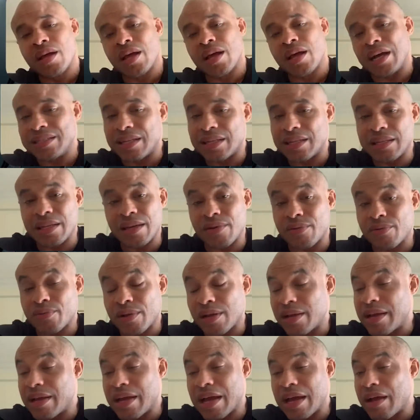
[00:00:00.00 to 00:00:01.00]
and they didn't
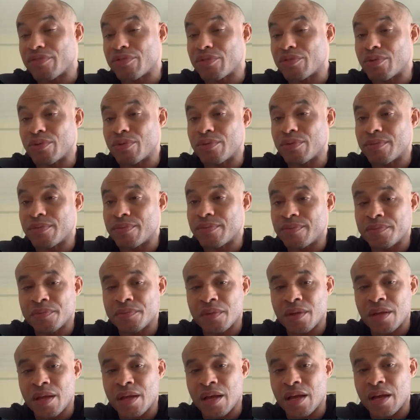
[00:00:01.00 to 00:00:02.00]
really have to
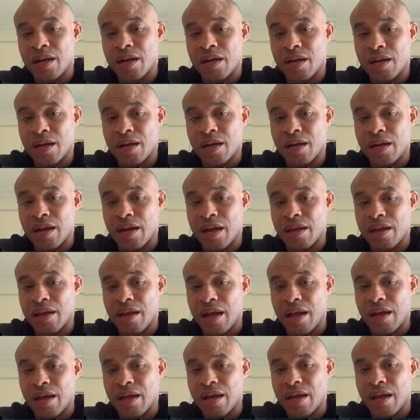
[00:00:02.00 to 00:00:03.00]
and, uh, and, I,
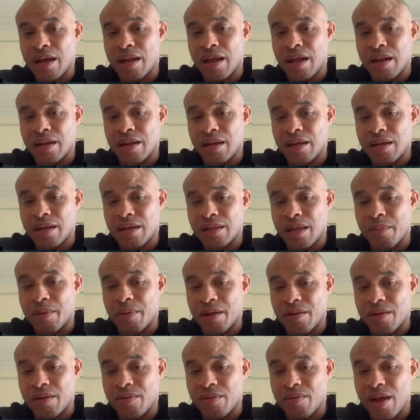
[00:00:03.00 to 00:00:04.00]
I and uh, they've
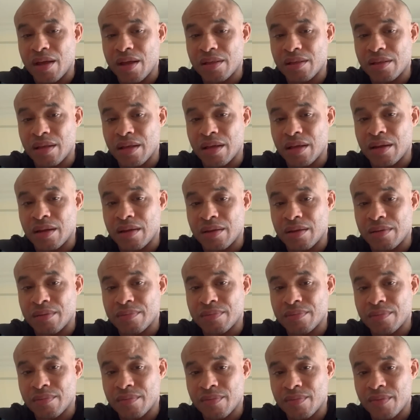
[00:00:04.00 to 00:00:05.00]
been great. And uh,
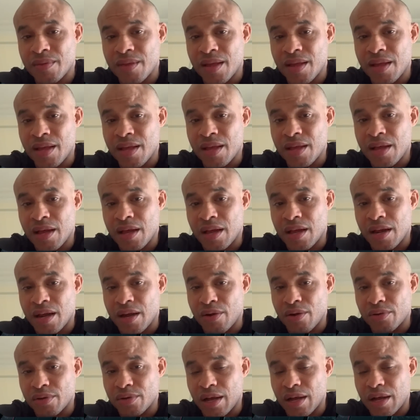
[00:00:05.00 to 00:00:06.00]

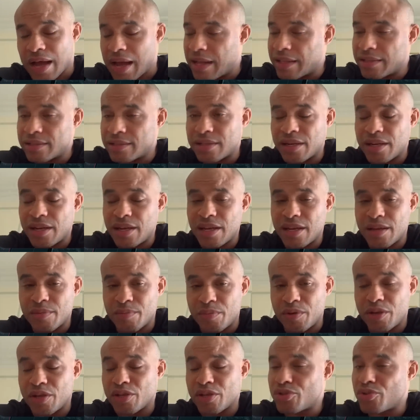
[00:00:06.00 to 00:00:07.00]
and Anthony,
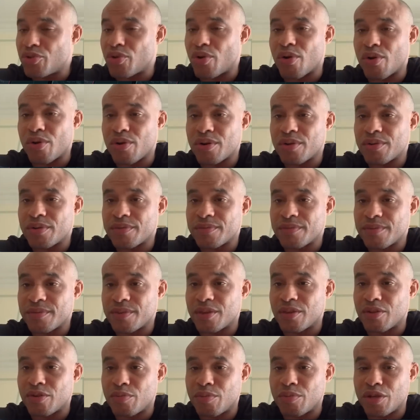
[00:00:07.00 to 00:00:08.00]
be strong.
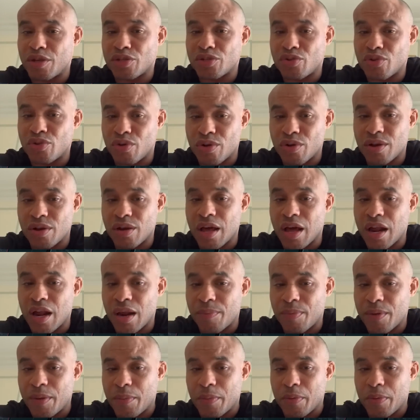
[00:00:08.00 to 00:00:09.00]
You know, be strong. A lot
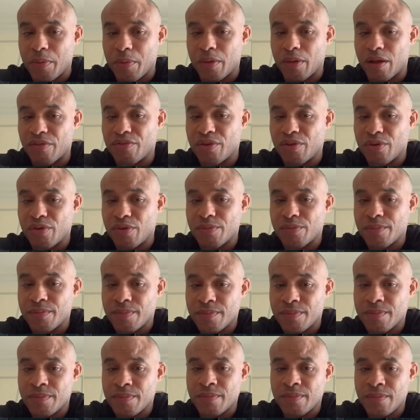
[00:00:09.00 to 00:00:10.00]
of people love you,
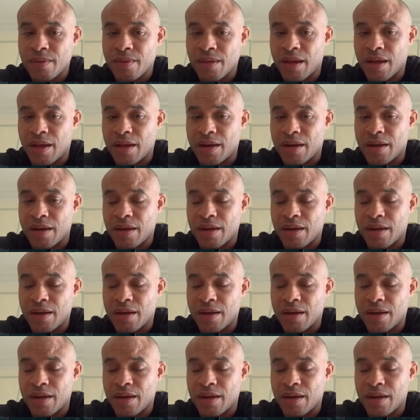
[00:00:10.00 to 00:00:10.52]
and